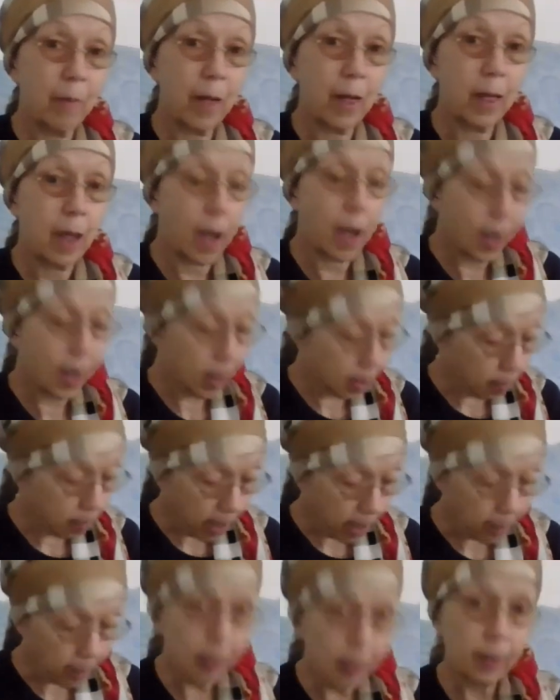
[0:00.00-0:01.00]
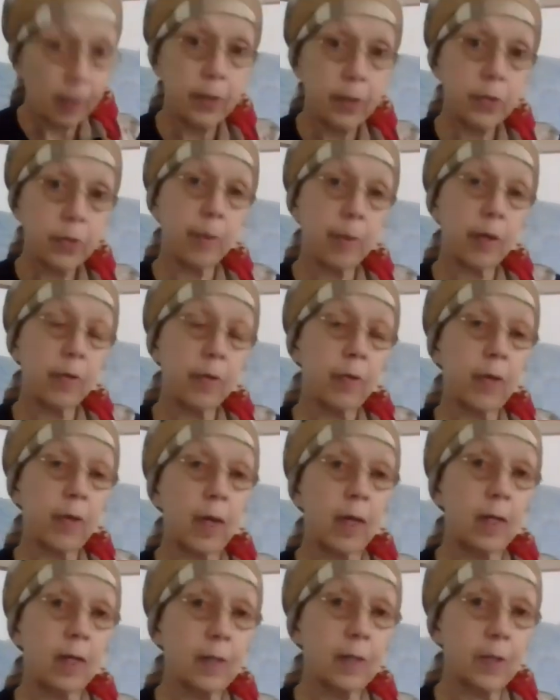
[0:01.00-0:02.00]
everybody. I am Abby Elizabeth,
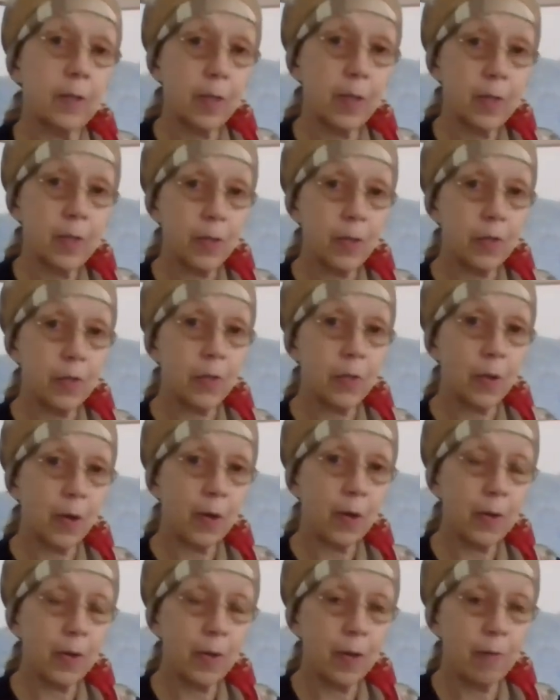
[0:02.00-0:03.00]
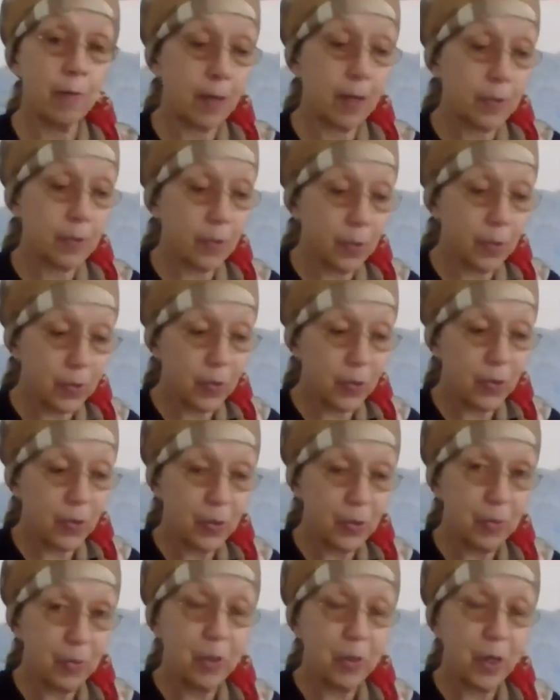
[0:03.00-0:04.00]
and this is the Earthen Vessels
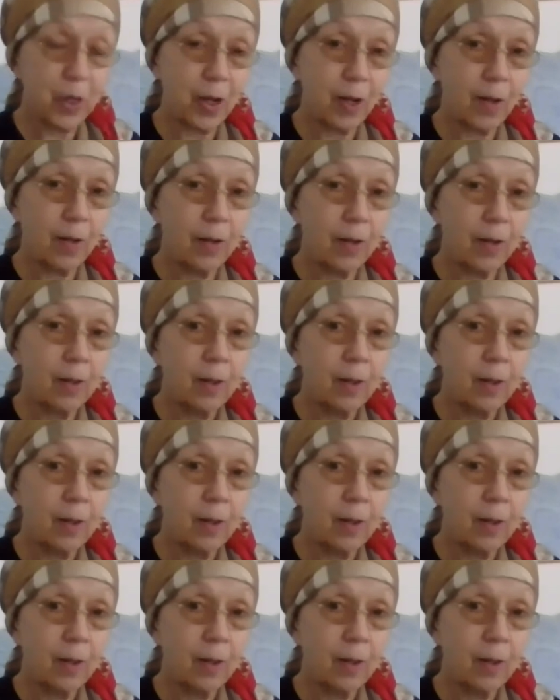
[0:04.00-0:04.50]
YouTube channel.